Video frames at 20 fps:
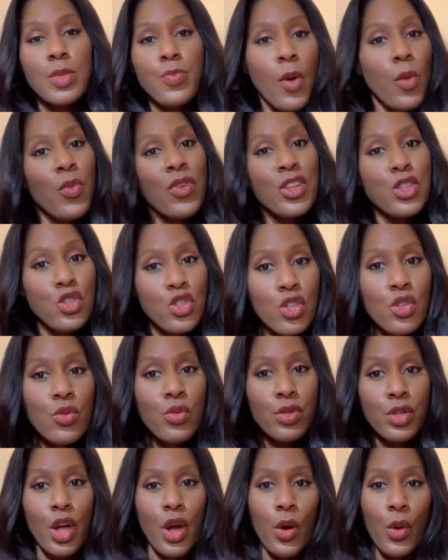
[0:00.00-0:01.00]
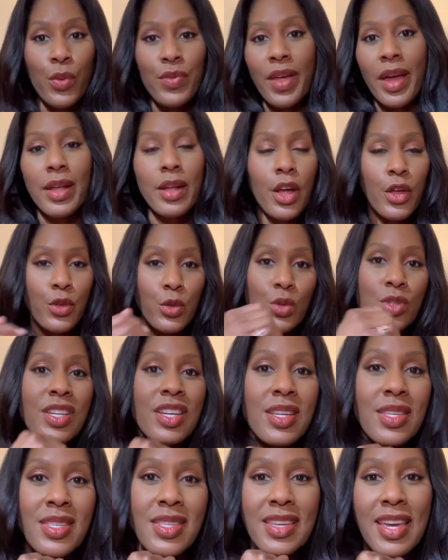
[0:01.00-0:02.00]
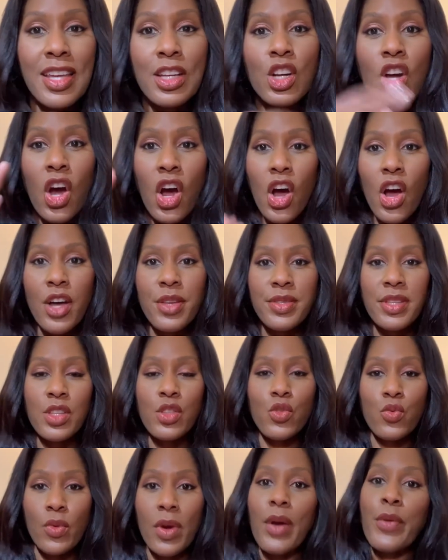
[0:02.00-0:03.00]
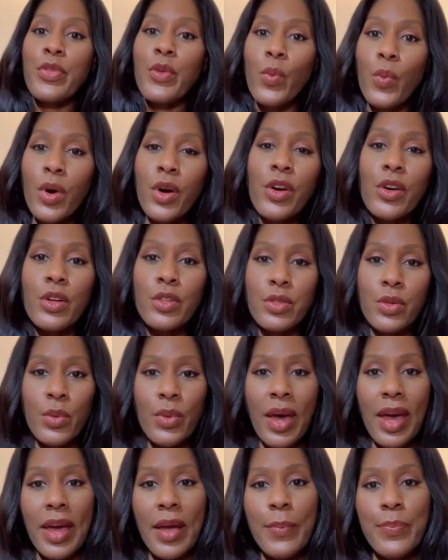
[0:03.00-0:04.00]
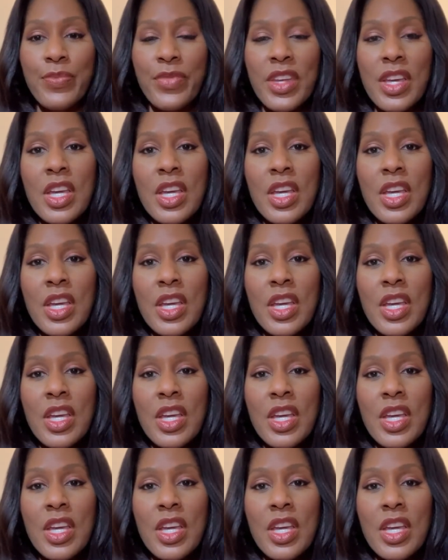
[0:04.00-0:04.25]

but we do know that other ticks can cause it throughout the world, okay?